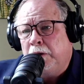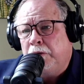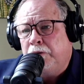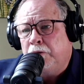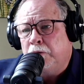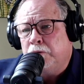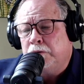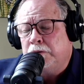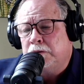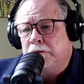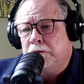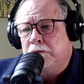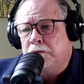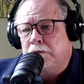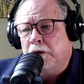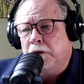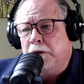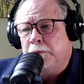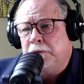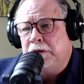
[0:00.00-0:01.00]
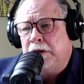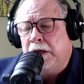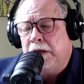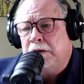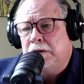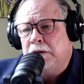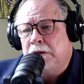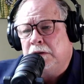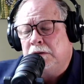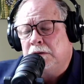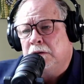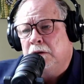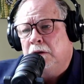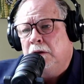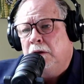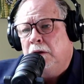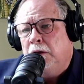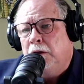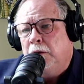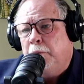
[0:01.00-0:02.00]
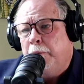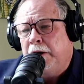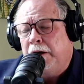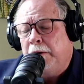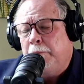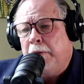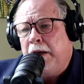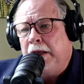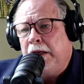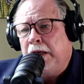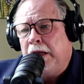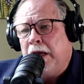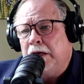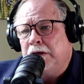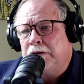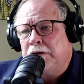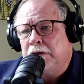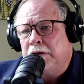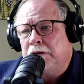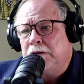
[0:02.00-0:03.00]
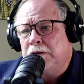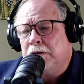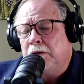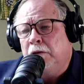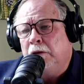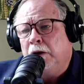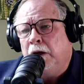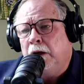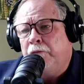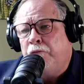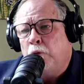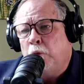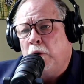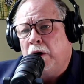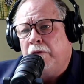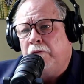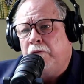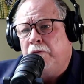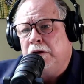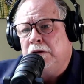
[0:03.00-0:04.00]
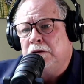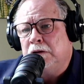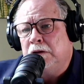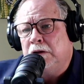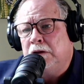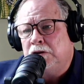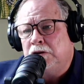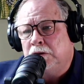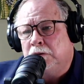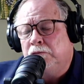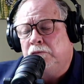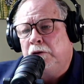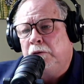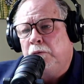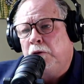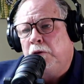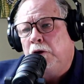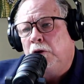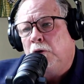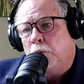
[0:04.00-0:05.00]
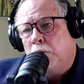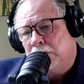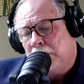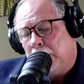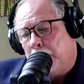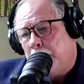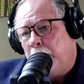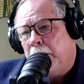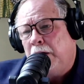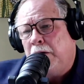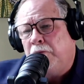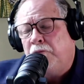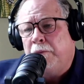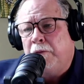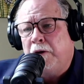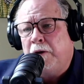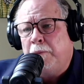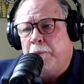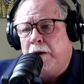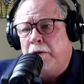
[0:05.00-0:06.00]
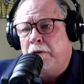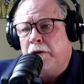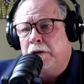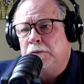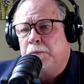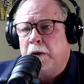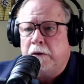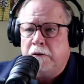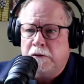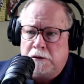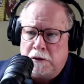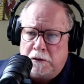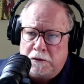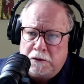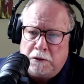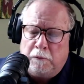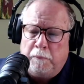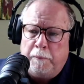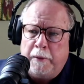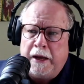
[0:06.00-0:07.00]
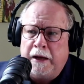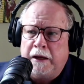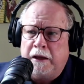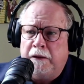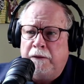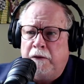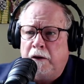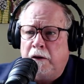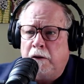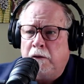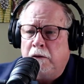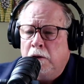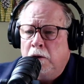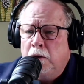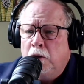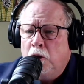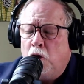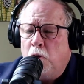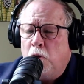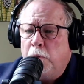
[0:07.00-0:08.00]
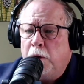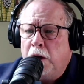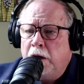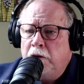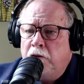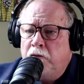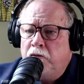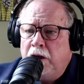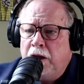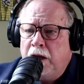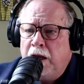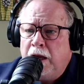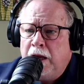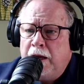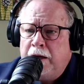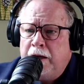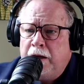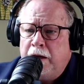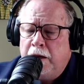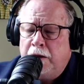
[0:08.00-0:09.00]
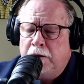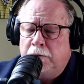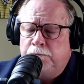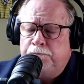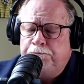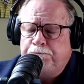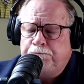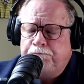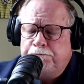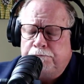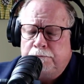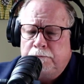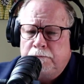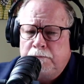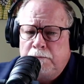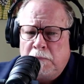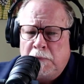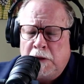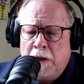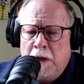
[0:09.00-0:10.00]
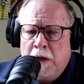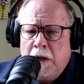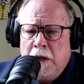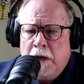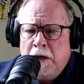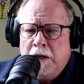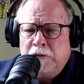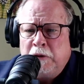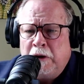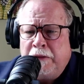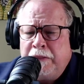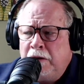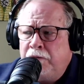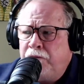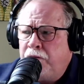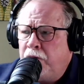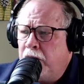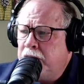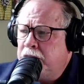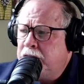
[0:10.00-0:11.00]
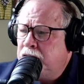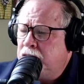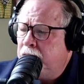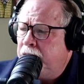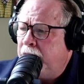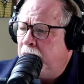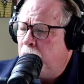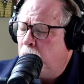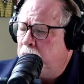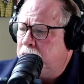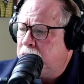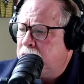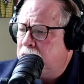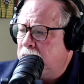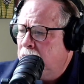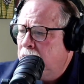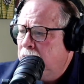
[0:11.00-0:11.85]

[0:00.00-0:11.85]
those circumstances. But in many cases, for whatever reason, the children, were separated from their parents. Parents are still back in their home country. And so I think for us, too, that was